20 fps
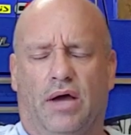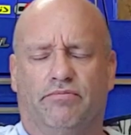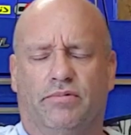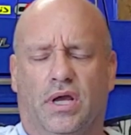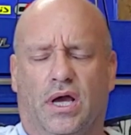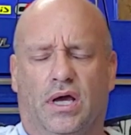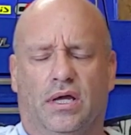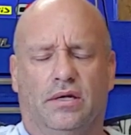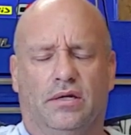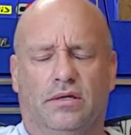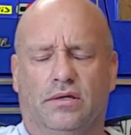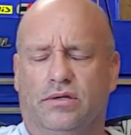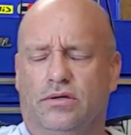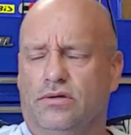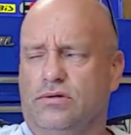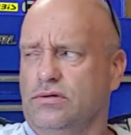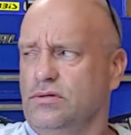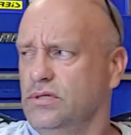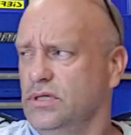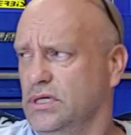I've got to
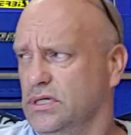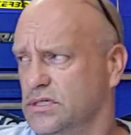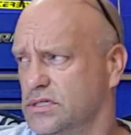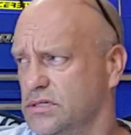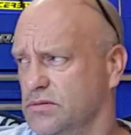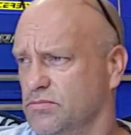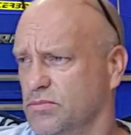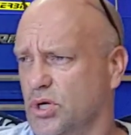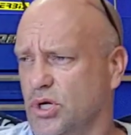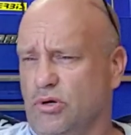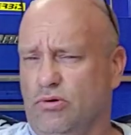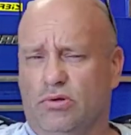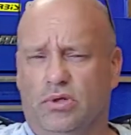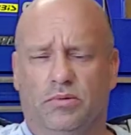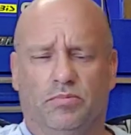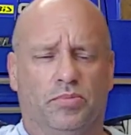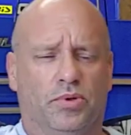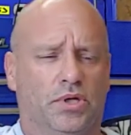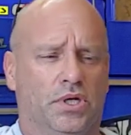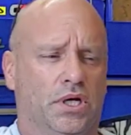get some coolant
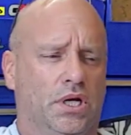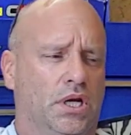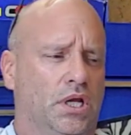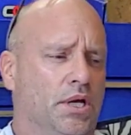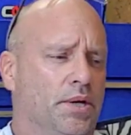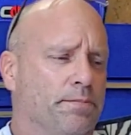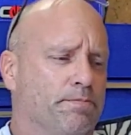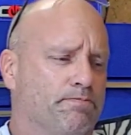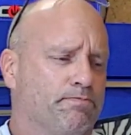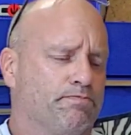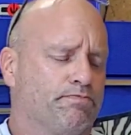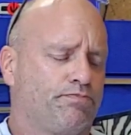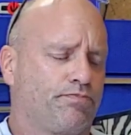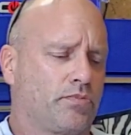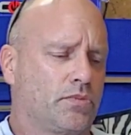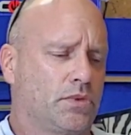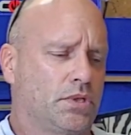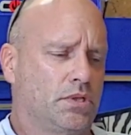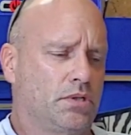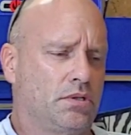put in it.
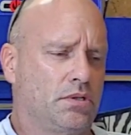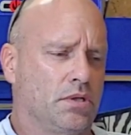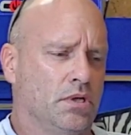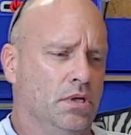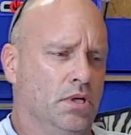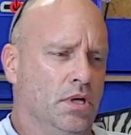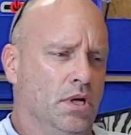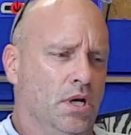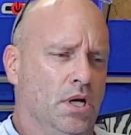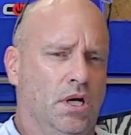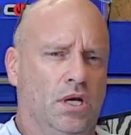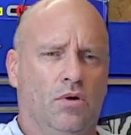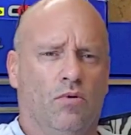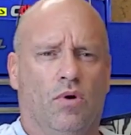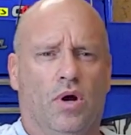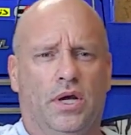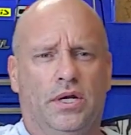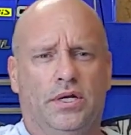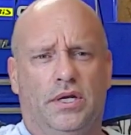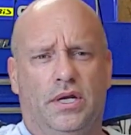
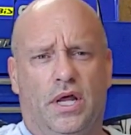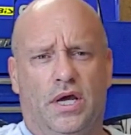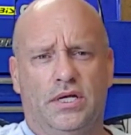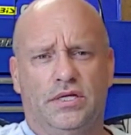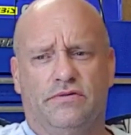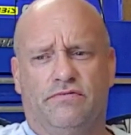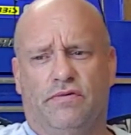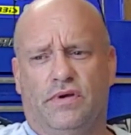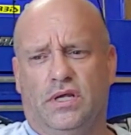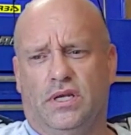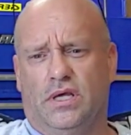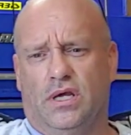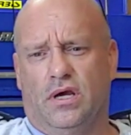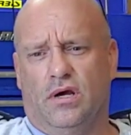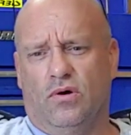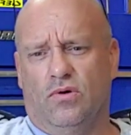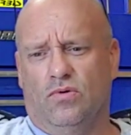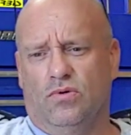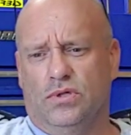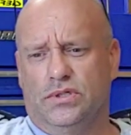Anyway, today's
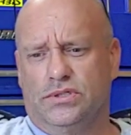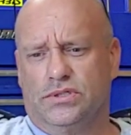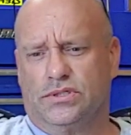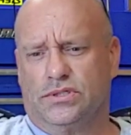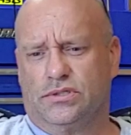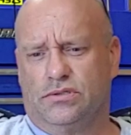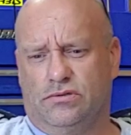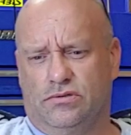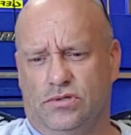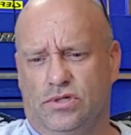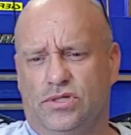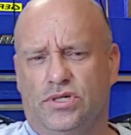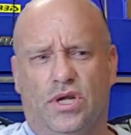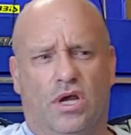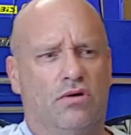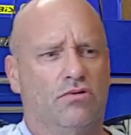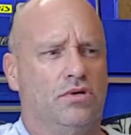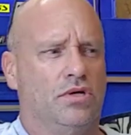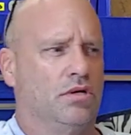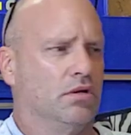video is to
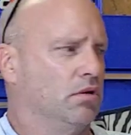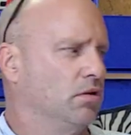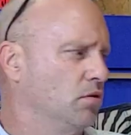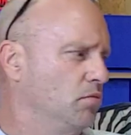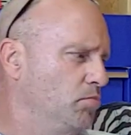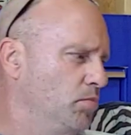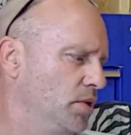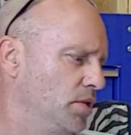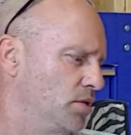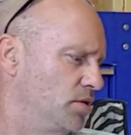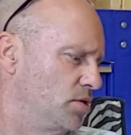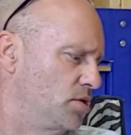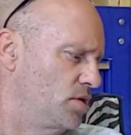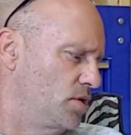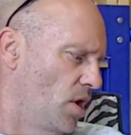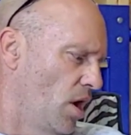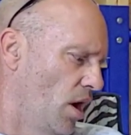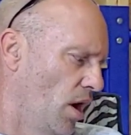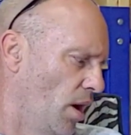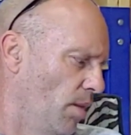show you a little bit of the
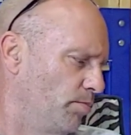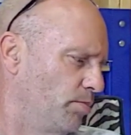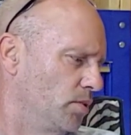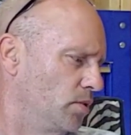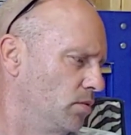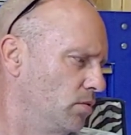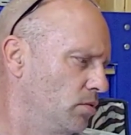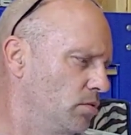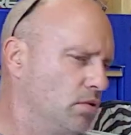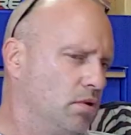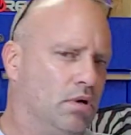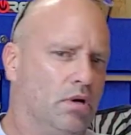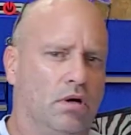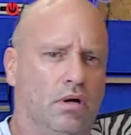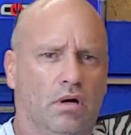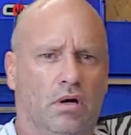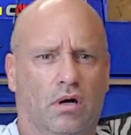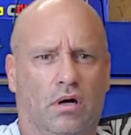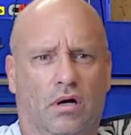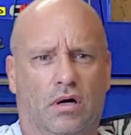shop.
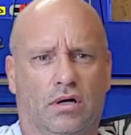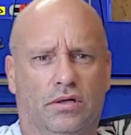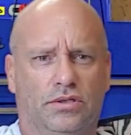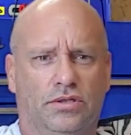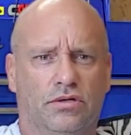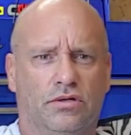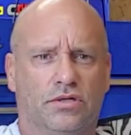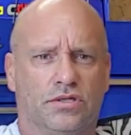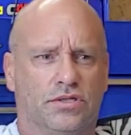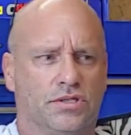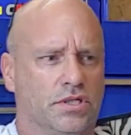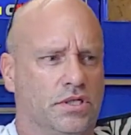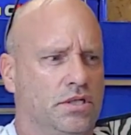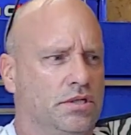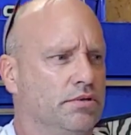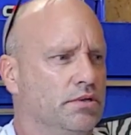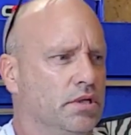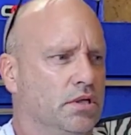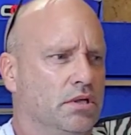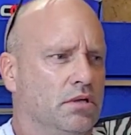You can see
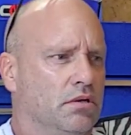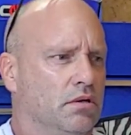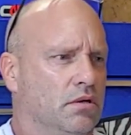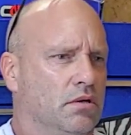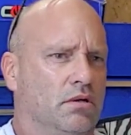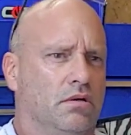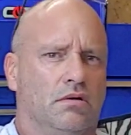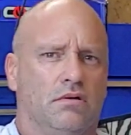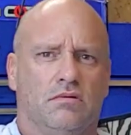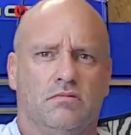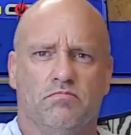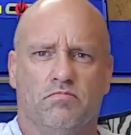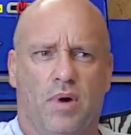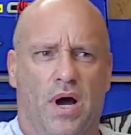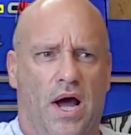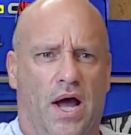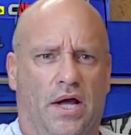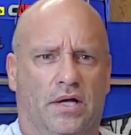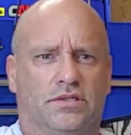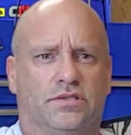
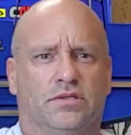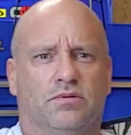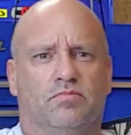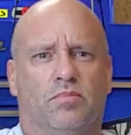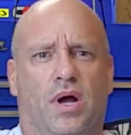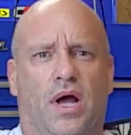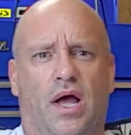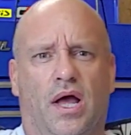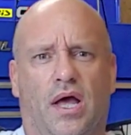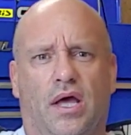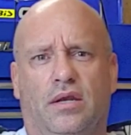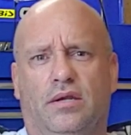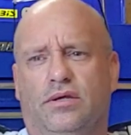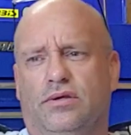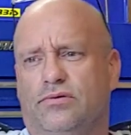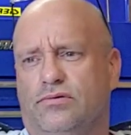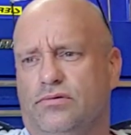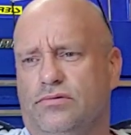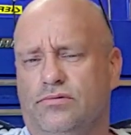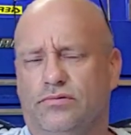bikes are behind
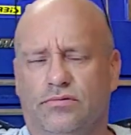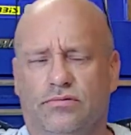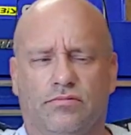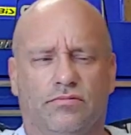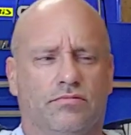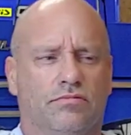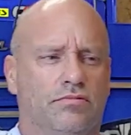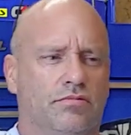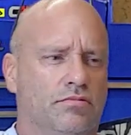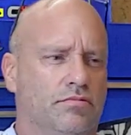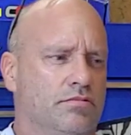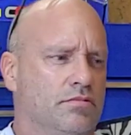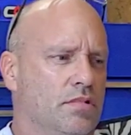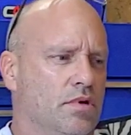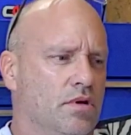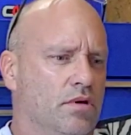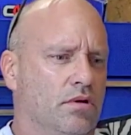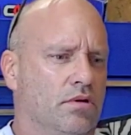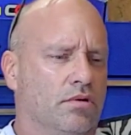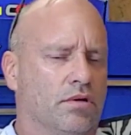you.
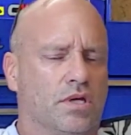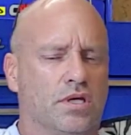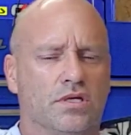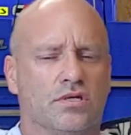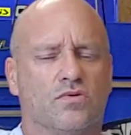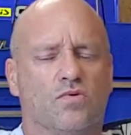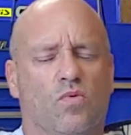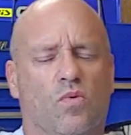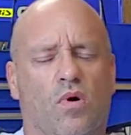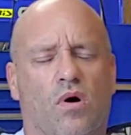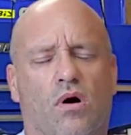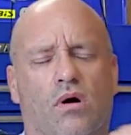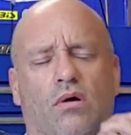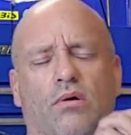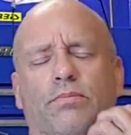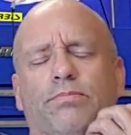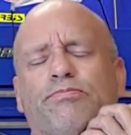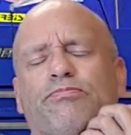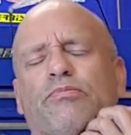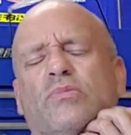It's a
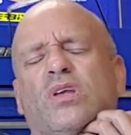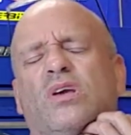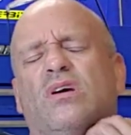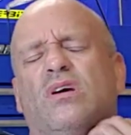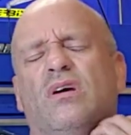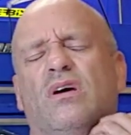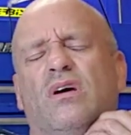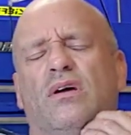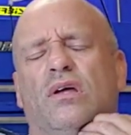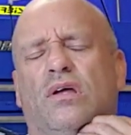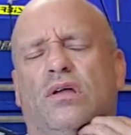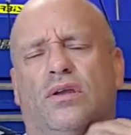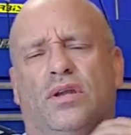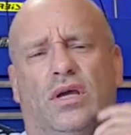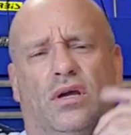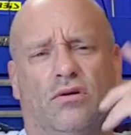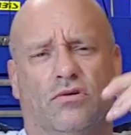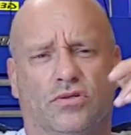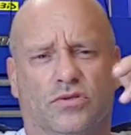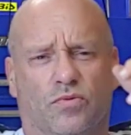wall. The
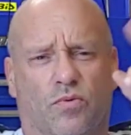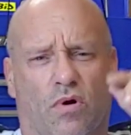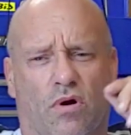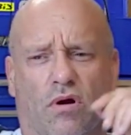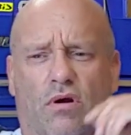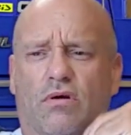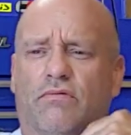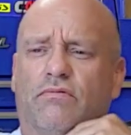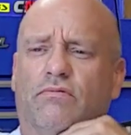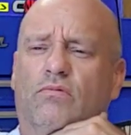Nichols worth